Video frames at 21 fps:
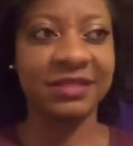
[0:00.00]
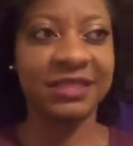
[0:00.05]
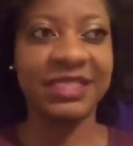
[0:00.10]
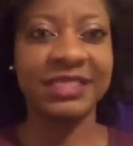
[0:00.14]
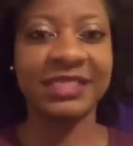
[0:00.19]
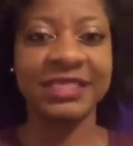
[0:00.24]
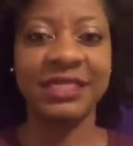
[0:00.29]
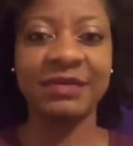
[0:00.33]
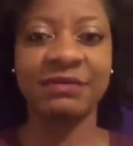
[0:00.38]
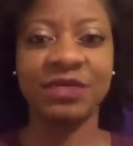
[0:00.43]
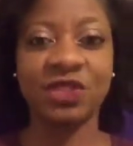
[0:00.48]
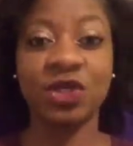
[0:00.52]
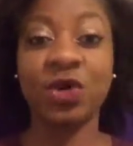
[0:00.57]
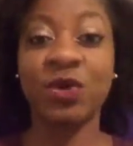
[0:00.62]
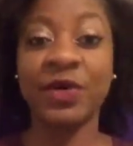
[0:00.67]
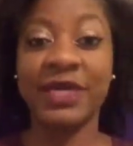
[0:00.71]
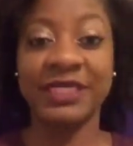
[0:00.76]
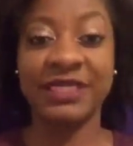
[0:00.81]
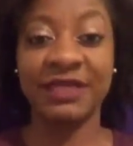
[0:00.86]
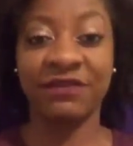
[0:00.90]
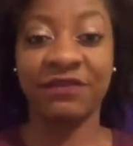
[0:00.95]
seems so
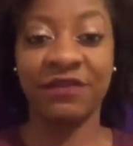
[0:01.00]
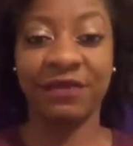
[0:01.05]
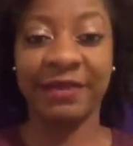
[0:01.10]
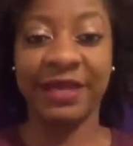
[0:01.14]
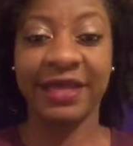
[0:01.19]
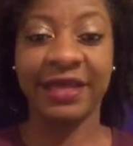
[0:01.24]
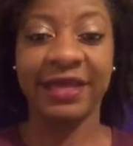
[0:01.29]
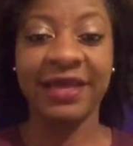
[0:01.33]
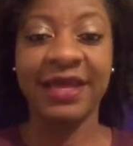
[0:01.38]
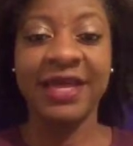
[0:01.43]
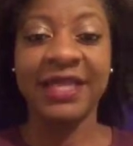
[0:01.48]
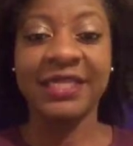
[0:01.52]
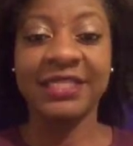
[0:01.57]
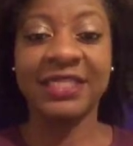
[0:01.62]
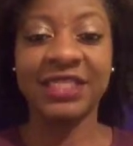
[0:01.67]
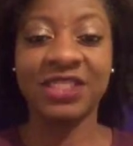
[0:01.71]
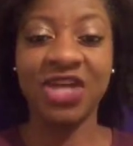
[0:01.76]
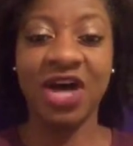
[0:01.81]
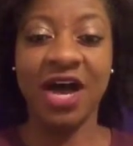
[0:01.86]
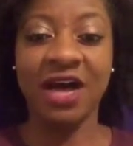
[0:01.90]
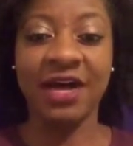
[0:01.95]
easy for me
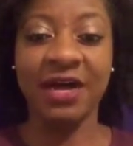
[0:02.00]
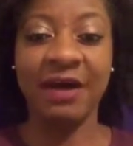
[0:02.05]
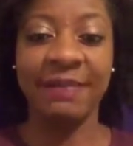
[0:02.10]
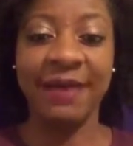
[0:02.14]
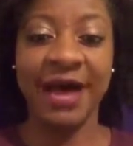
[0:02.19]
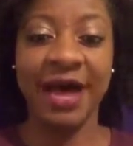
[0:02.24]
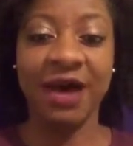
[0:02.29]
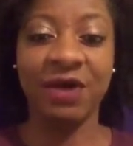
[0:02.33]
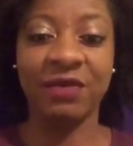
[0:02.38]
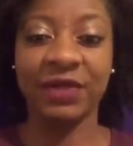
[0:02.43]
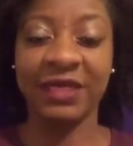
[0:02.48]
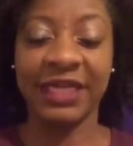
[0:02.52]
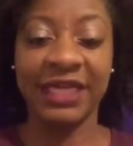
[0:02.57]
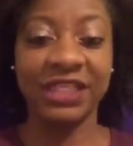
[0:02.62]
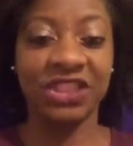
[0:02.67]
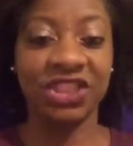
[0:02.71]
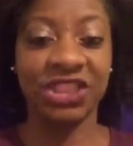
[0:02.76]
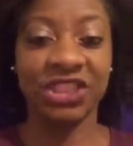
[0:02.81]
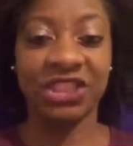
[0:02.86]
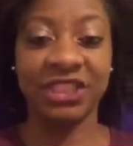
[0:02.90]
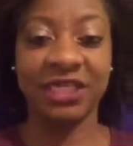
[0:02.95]
to talk about
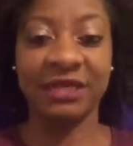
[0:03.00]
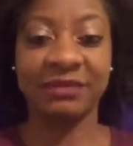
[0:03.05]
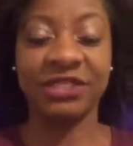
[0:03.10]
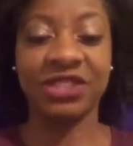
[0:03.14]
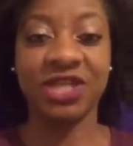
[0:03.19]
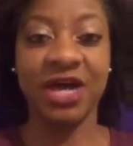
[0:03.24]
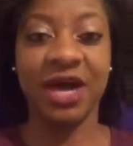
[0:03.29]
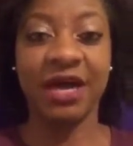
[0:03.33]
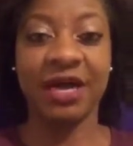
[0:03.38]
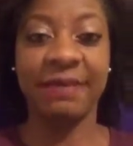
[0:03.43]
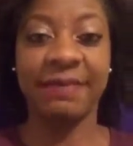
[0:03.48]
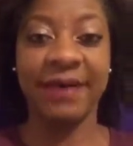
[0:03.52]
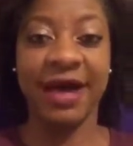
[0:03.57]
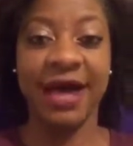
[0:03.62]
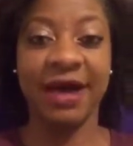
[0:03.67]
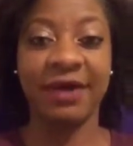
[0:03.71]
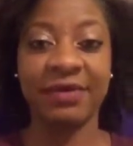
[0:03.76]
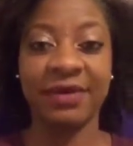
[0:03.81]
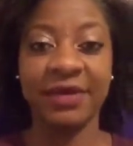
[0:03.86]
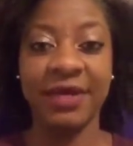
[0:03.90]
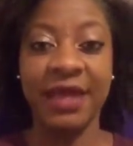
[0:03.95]
relationships, talk
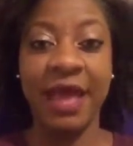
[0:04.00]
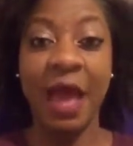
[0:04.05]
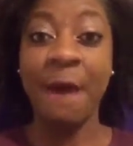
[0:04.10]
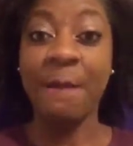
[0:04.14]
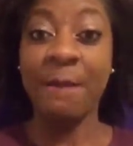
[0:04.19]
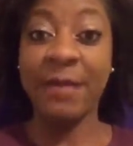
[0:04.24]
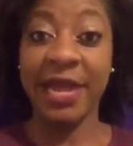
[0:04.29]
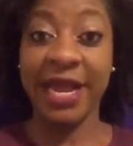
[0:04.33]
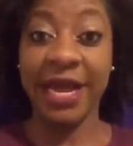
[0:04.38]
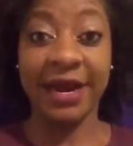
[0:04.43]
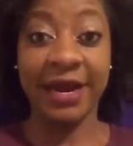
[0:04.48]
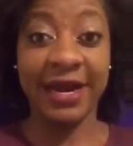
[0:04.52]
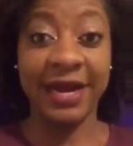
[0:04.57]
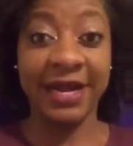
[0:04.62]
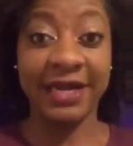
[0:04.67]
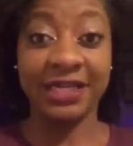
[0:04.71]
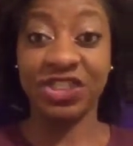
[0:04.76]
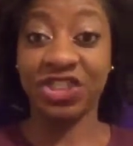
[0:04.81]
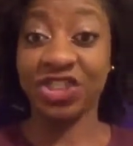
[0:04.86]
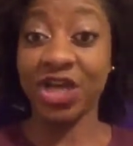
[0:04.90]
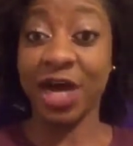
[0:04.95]
about
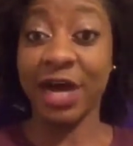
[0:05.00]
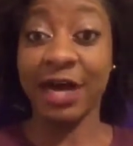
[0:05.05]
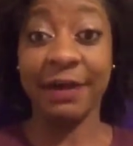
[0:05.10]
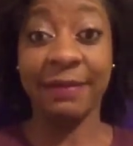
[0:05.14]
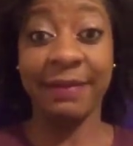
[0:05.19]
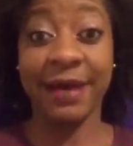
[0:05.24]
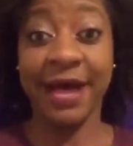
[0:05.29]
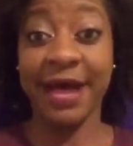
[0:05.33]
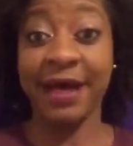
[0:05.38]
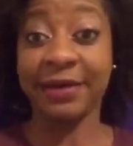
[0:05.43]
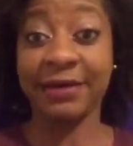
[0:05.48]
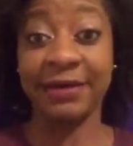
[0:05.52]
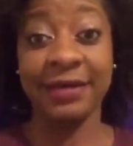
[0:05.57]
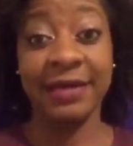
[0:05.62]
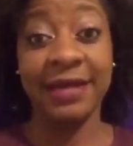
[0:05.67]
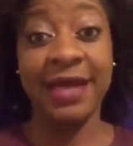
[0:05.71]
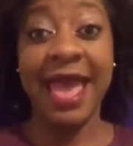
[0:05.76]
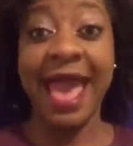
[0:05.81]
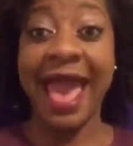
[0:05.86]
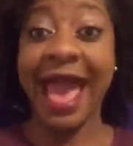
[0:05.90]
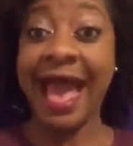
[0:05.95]
marriage, talk about
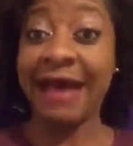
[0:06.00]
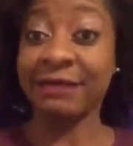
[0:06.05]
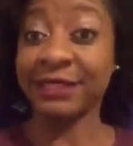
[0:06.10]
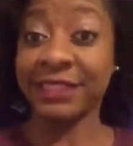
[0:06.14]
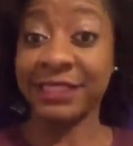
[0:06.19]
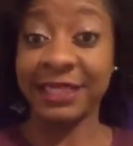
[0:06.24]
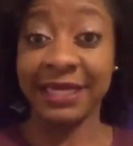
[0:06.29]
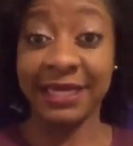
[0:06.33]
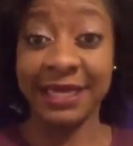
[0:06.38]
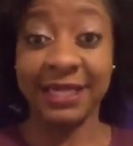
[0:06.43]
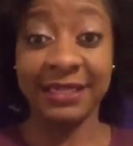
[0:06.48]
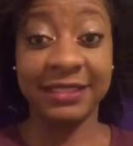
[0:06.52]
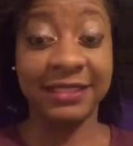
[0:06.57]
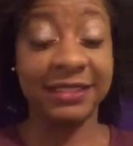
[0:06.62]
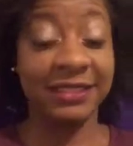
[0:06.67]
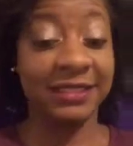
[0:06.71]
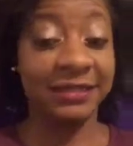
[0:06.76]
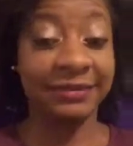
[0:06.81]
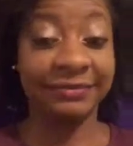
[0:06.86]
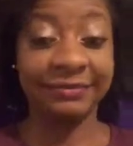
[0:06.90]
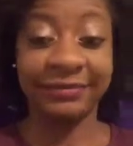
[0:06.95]

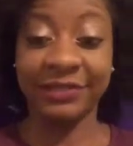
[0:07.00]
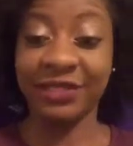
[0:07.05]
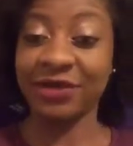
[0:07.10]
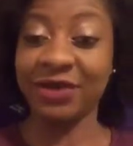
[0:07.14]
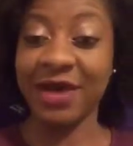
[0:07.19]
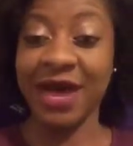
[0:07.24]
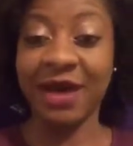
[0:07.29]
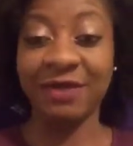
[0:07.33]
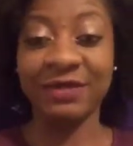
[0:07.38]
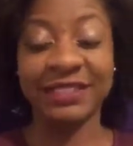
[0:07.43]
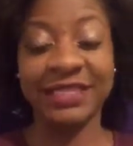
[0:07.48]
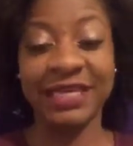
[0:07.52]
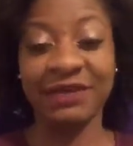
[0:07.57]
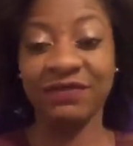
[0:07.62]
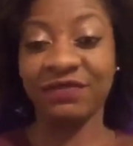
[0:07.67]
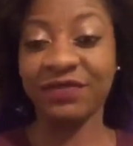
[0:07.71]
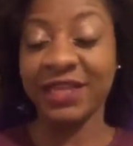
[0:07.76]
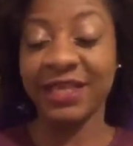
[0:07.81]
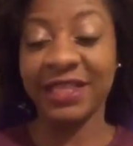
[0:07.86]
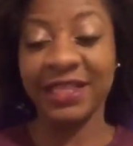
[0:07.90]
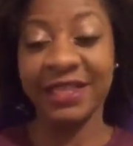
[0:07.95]
abstinence. I was
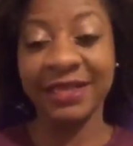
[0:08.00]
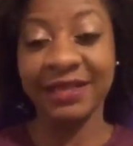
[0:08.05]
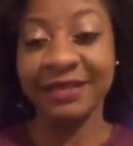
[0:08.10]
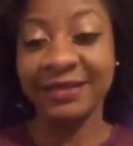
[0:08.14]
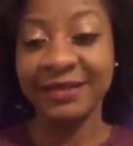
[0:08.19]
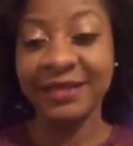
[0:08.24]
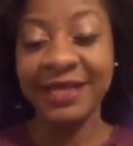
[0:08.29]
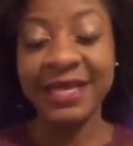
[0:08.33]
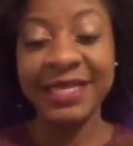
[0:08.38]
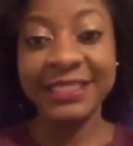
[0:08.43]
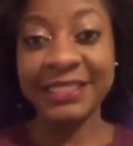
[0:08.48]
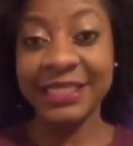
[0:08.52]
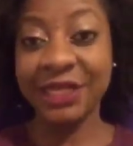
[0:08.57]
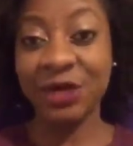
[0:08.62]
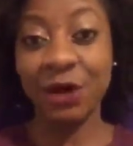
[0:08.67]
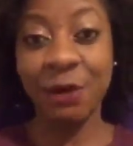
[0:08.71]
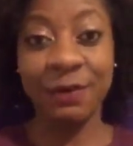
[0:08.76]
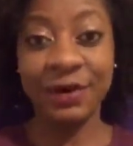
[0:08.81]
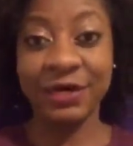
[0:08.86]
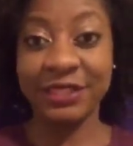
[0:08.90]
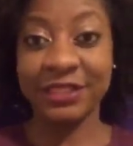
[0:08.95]
definitely the
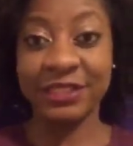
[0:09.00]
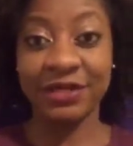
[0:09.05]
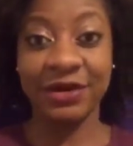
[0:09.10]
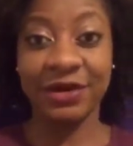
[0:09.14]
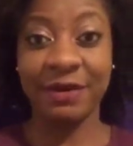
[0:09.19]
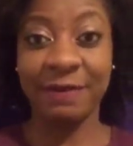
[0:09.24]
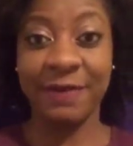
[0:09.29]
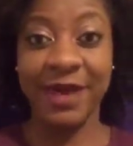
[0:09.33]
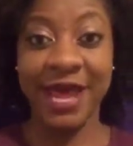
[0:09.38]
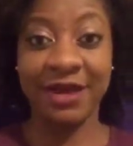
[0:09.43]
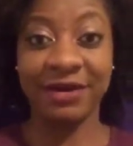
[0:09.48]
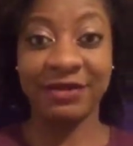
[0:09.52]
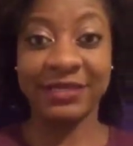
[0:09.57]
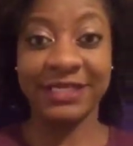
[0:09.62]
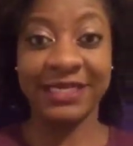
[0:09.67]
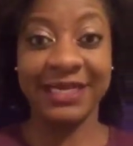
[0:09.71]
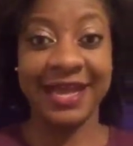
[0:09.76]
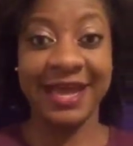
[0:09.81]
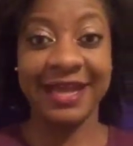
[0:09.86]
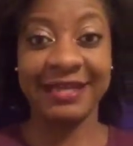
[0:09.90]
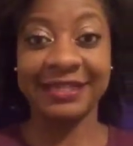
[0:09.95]
single person on the panel
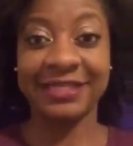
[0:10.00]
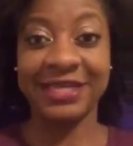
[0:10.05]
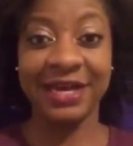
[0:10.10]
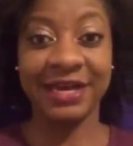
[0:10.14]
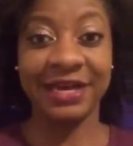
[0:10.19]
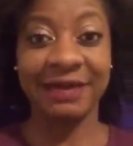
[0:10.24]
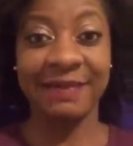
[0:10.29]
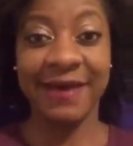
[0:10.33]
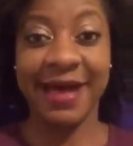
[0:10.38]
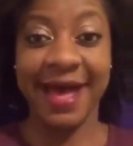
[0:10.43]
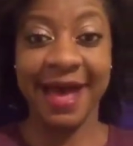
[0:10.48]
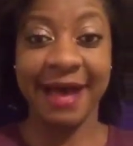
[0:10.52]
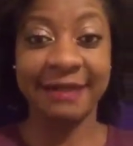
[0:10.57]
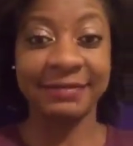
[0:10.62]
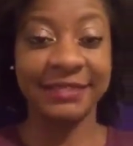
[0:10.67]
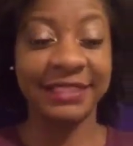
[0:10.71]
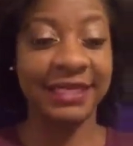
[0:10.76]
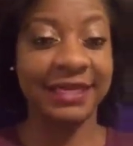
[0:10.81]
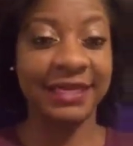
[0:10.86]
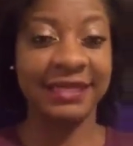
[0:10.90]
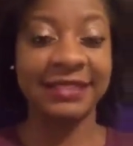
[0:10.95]
tonight talking about
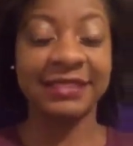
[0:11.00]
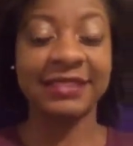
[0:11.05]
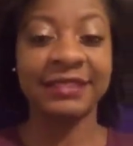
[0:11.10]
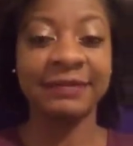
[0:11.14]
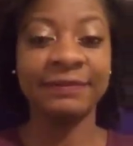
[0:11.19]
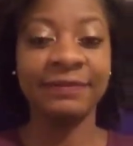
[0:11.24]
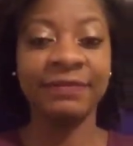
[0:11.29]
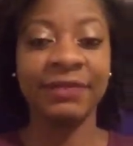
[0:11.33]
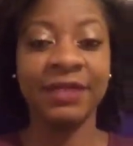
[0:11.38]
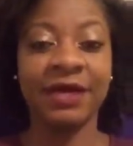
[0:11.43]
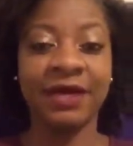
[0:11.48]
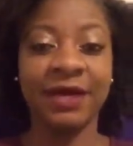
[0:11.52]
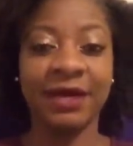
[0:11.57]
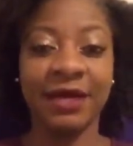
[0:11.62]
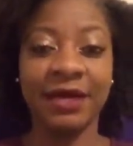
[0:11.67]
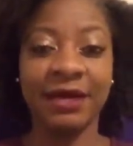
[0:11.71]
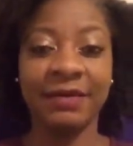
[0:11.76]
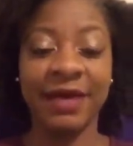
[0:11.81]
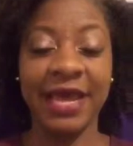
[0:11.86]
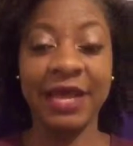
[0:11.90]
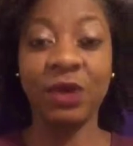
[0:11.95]
abstinence,
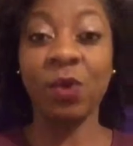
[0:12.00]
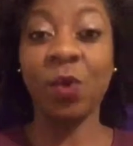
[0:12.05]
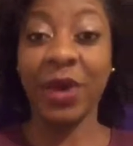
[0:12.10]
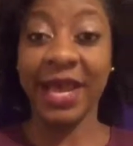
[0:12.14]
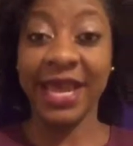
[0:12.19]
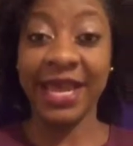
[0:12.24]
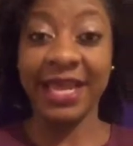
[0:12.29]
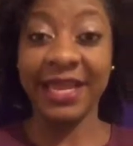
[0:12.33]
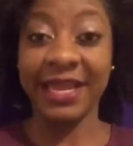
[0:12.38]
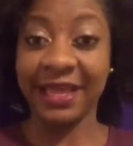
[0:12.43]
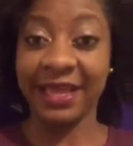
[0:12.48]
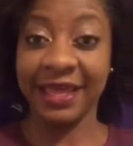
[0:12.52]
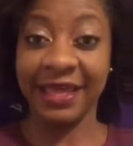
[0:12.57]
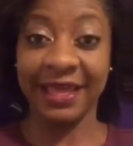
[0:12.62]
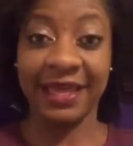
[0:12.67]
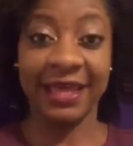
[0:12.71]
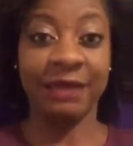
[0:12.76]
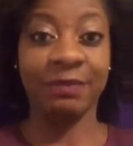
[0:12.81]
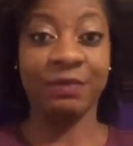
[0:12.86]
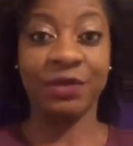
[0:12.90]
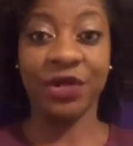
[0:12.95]
and
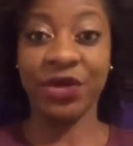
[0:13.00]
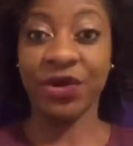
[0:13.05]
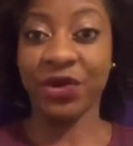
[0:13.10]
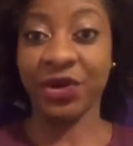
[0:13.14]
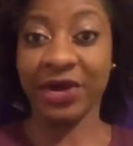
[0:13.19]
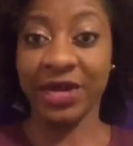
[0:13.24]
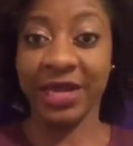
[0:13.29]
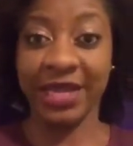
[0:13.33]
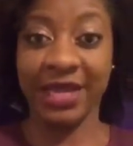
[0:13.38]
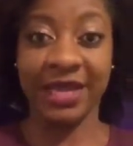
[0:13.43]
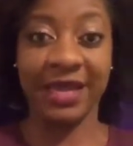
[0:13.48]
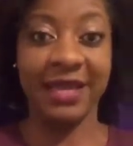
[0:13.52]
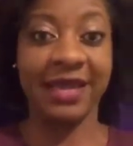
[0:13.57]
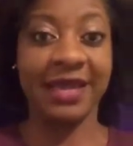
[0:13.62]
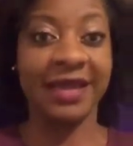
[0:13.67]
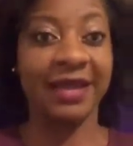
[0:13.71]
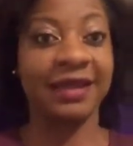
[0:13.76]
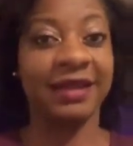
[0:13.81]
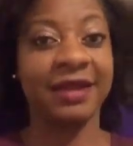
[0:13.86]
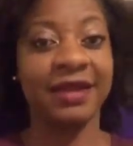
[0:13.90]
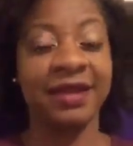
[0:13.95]
waiting and purity
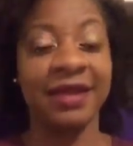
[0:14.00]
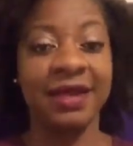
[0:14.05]
and